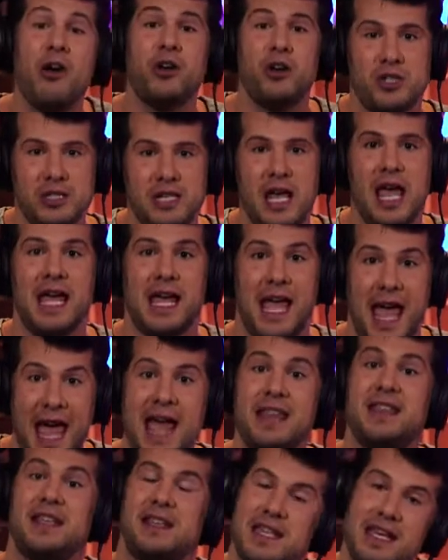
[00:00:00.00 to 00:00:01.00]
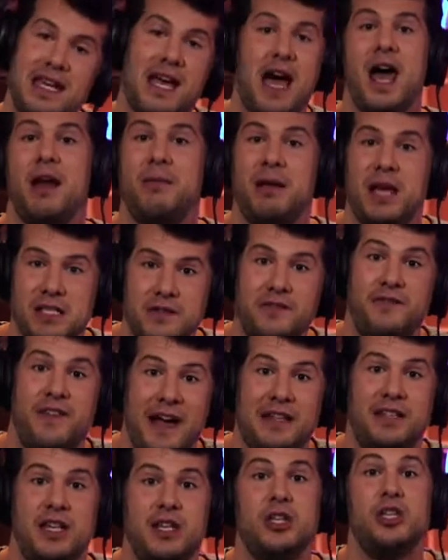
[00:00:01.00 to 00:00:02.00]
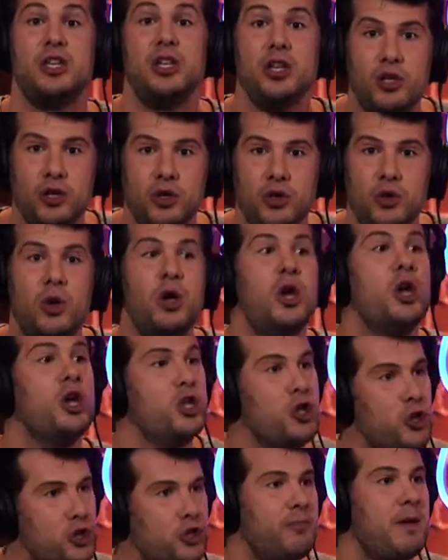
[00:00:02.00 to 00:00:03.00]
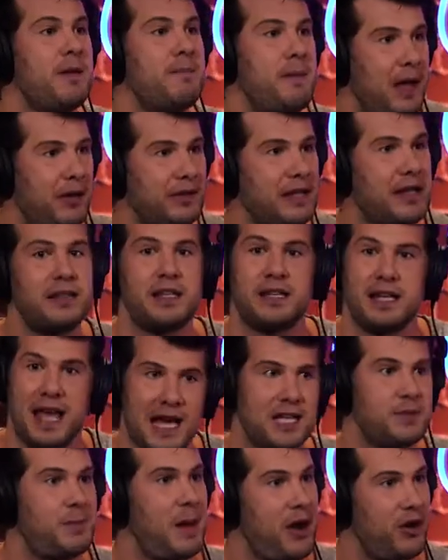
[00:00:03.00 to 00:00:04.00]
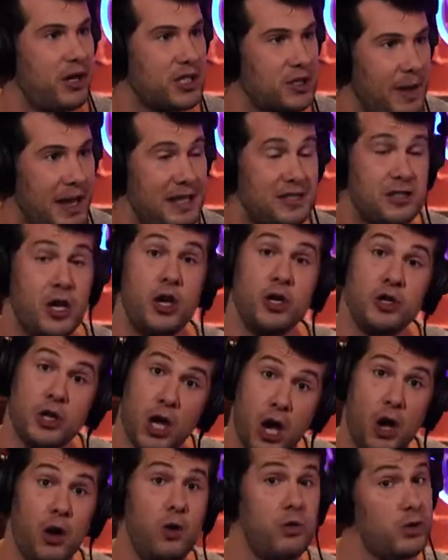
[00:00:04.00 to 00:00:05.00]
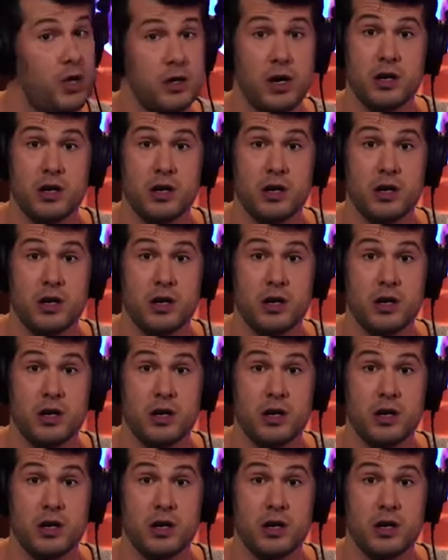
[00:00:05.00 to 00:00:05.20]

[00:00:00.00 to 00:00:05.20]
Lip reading: you're saying, hey, that the economy has affected you, you should be bailed out at the taxpayer expense. No.